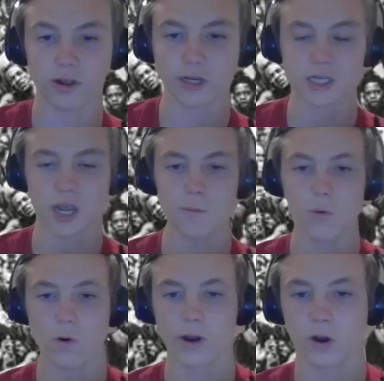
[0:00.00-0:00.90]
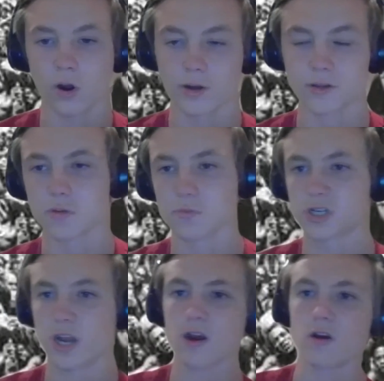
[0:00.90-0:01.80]
skateboarding on some
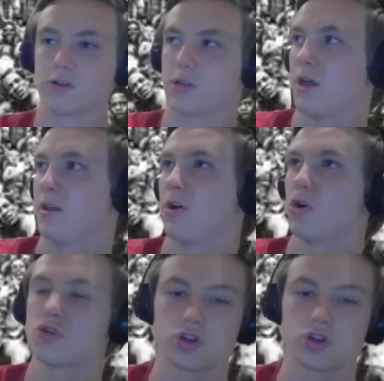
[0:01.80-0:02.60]
stairs, and they're